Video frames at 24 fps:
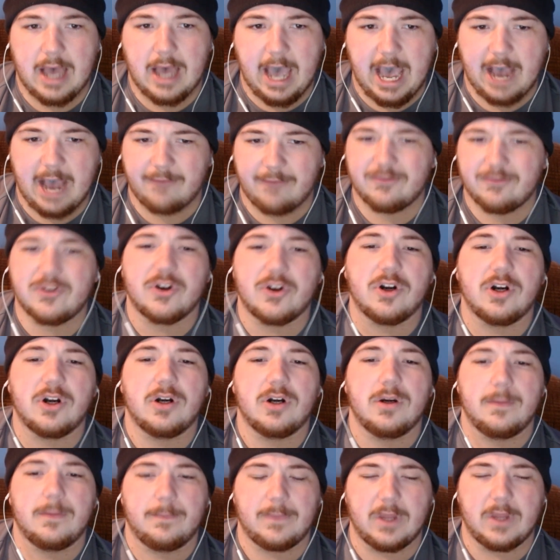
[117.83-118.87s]

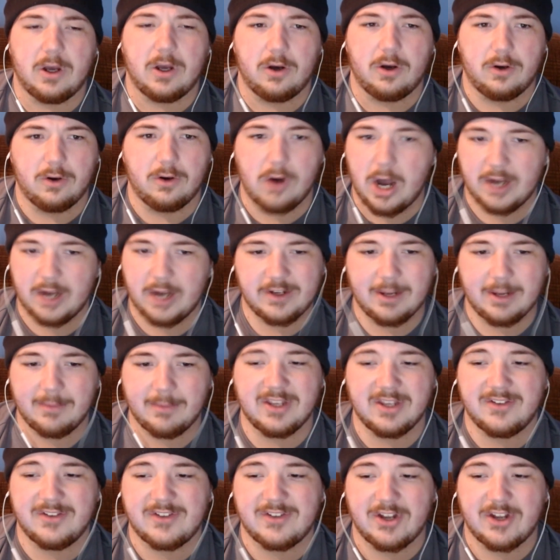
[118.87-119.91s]
after a long time of
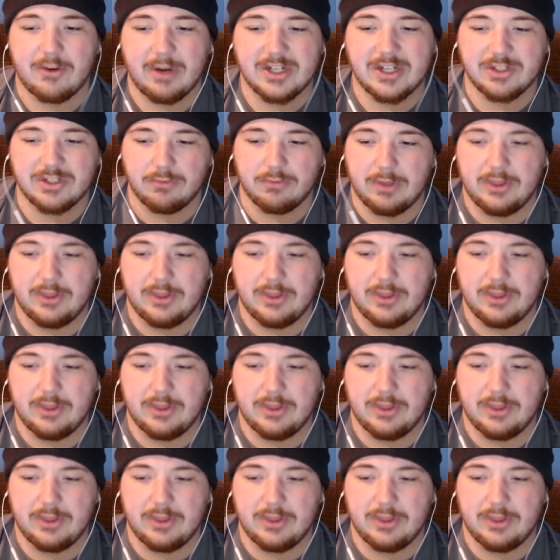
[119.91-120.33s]
consideration,